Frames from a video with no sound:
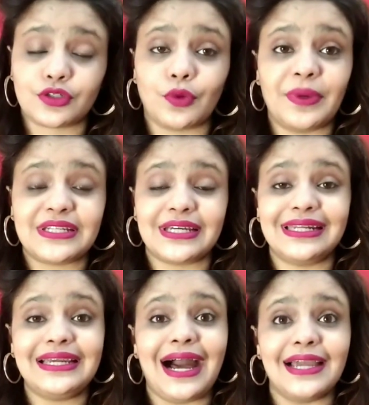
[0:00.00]
So
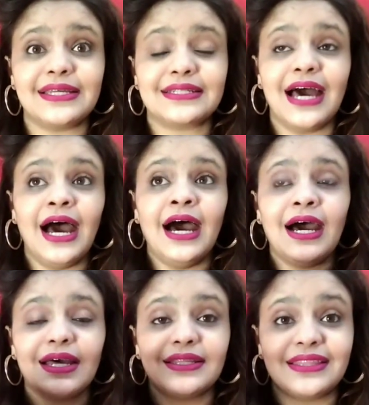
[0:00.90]
basically guys,
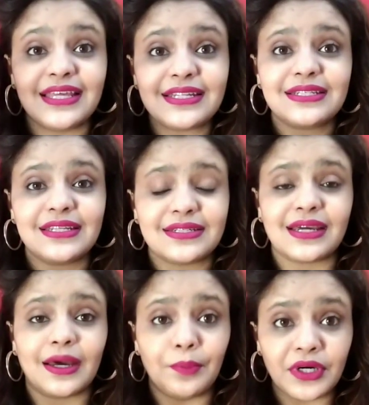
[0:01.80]
this is
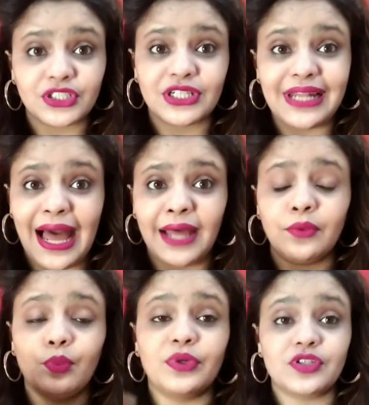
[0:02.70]
a commercial
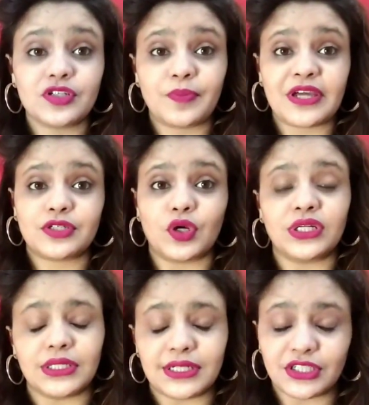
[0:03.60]
ad which is based
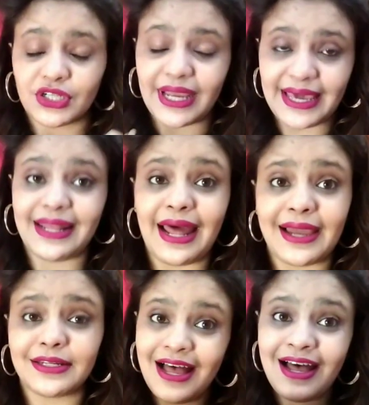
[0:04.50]
on Turkish
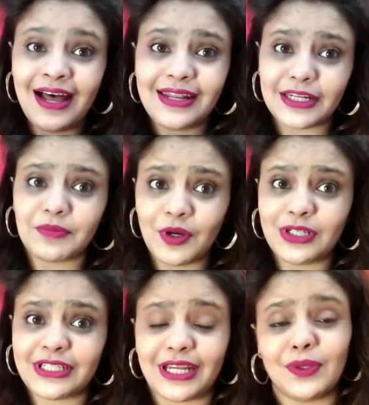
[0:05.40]
Airlines. Let me
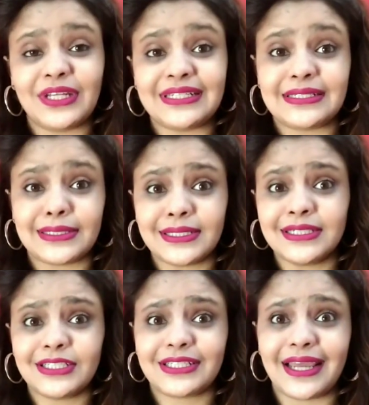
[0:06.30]
all tell you that
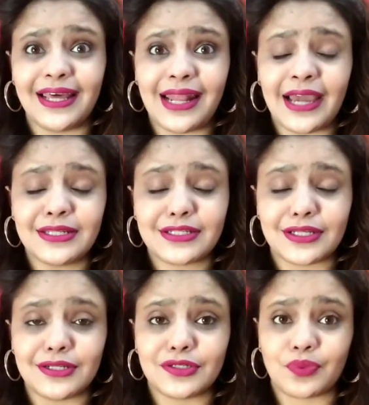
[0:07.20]
Turkish
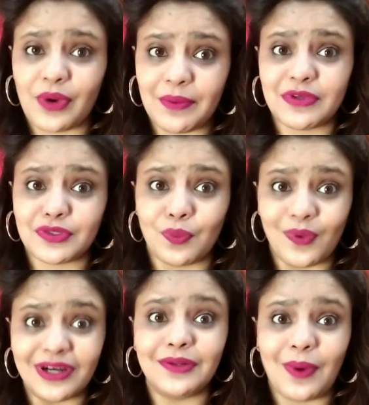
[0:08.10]
Airlines is famous
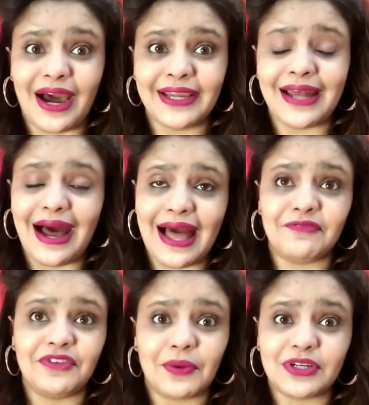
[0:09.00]
worldwide. I
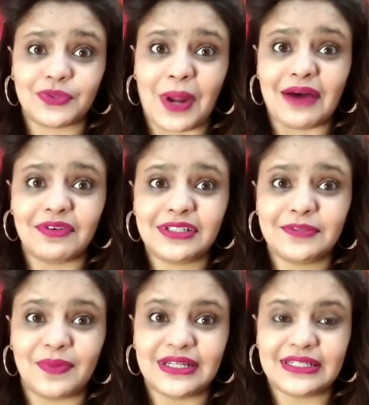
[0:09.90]
have never
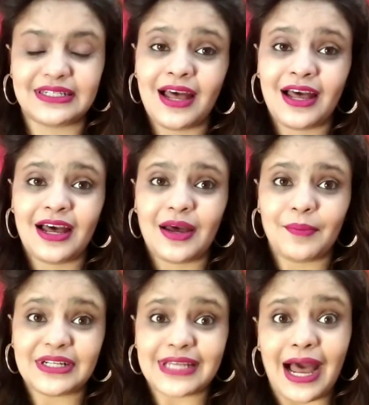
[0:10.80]
traveled,
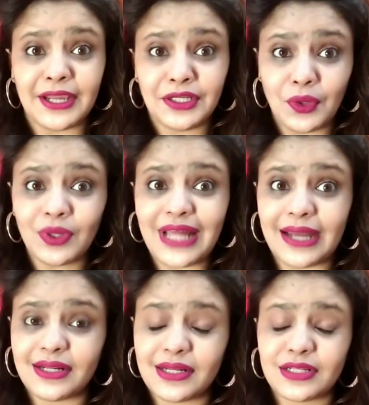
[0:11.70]
but I know
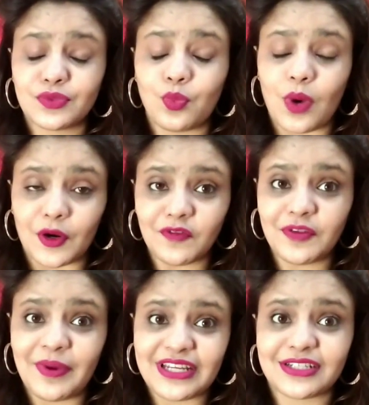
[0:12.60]
that it is one of
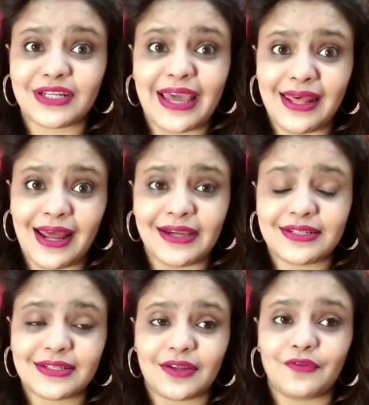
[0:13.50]
the best
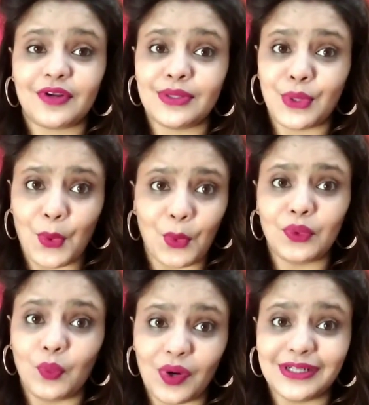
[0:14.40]
airlines in the
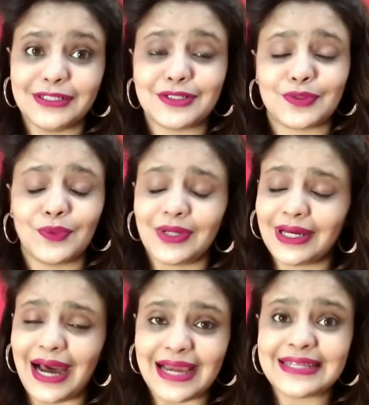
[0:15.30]
whole world. So
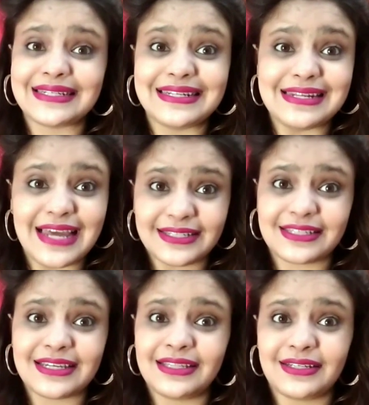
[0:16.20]
guys,
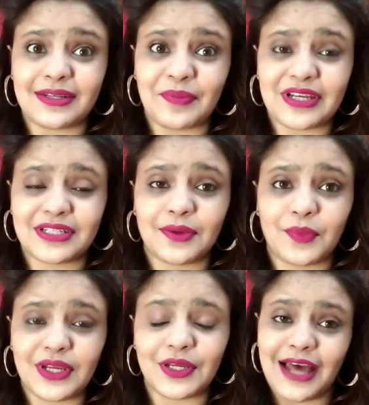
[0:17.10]
let's see this
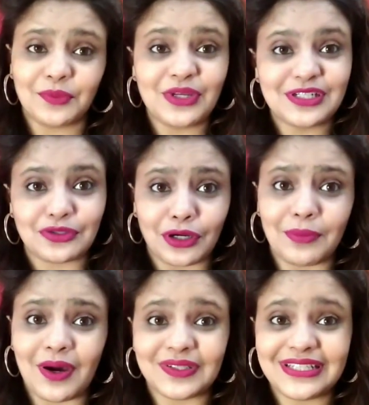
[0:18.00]
amazing video, and we'll
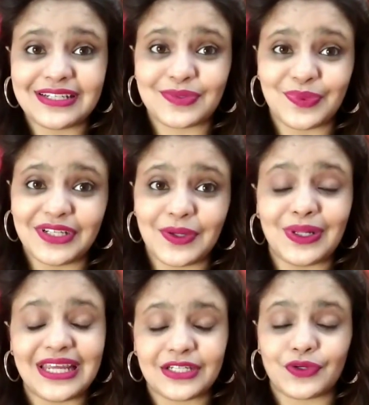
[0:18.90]
talk about this
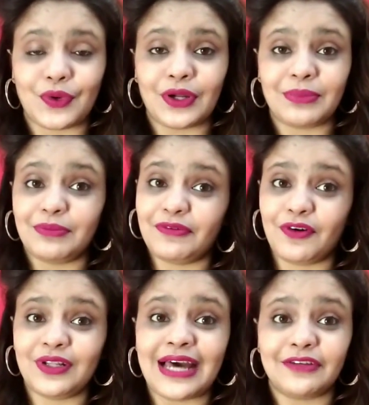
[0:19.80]
video later on. But
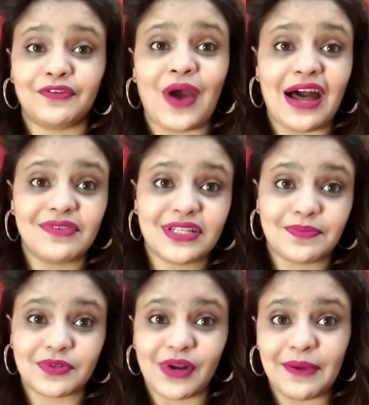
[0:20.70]
before that, if you haven't
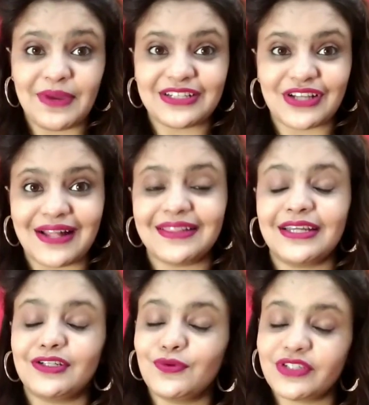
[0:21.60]
subscribed my
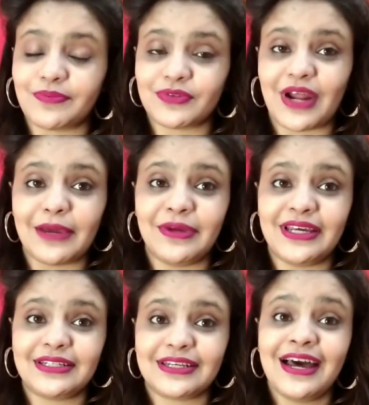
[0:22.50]
channel, then do subscribe
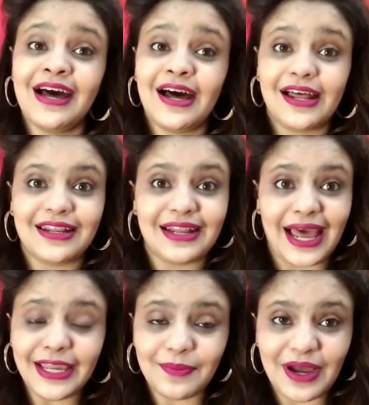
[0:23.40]
it,
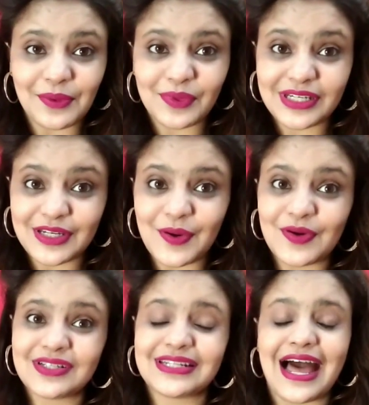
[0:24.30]
like my
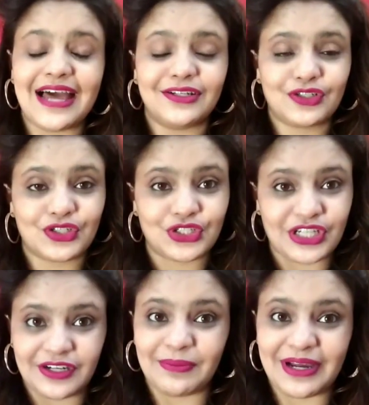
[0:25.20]
videos and
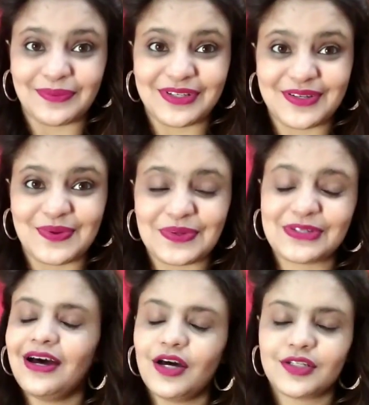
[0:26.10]
share my
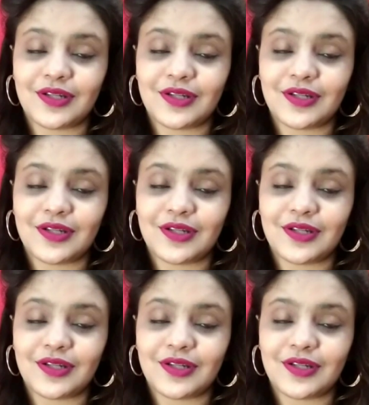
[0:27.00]
videos.